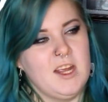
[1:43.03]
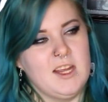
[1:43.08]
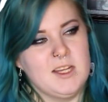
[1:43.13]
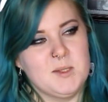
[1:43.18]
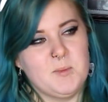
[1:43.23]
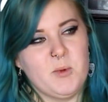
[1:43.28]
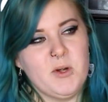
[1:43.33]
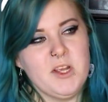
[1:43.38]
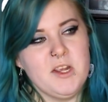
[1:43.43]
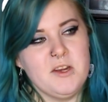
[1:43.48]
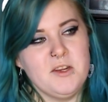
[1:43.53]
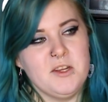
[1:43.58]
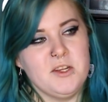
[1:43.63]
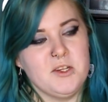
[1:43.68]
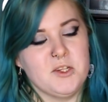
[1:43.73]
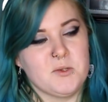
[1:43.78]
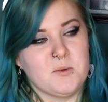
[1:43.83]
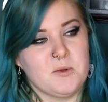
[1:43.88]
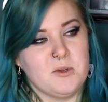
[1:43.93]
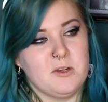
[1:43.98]
It's pretty
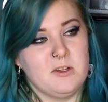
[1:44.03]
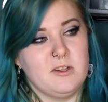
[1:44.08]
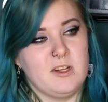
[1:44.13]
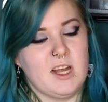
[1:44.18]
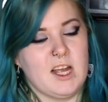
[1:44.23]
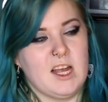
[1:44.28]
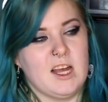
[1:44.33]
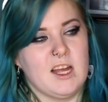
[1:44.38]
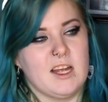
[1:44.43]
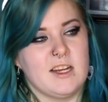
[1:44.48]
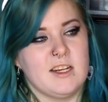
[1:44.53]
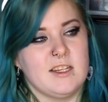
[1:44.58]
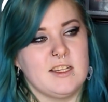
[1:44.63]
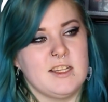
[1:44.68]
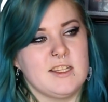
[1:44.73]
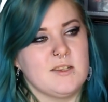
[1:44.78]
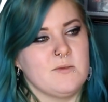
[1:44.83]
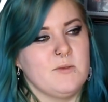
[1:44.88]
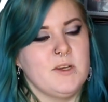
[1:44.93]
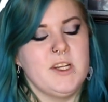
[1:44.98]
unusual and
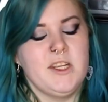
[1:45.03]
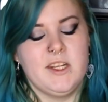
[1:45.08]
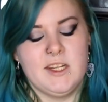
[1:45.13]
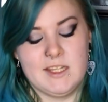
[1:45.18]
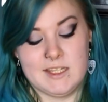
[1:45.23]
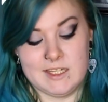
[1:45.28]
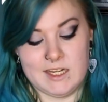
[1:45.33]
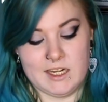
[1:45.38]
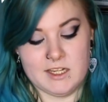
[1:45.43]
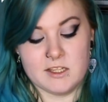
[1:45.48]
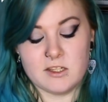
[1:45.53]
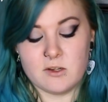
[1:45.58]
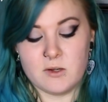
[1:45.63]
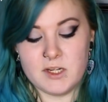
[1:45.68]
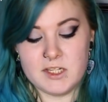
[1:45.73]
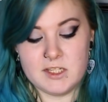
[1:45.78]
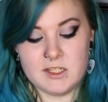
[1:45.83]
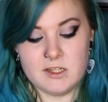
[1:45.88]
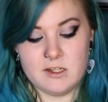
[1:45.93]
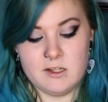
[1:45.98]
it's a really good sized
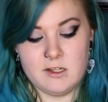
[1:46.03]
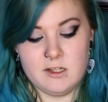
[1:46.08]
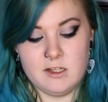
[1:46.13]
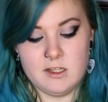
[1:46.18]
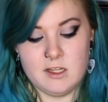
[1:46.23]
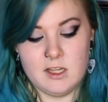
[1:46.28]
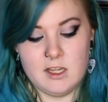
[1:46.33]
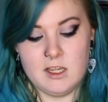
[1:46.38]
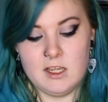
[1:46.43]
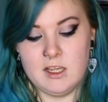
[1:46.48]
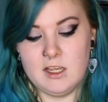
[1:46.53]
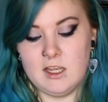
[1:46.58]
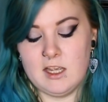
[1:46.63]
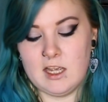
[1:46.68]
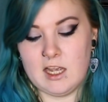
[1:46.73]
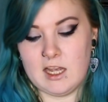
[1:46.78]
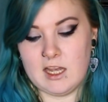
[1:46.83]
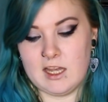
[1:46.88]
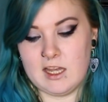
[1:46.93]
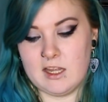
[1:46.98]
crystal.
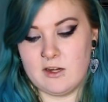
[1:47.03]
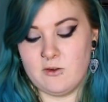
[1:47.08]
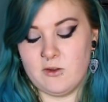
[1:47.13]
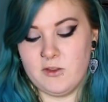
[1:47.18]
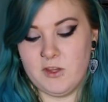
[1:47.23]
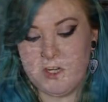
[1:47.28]
And on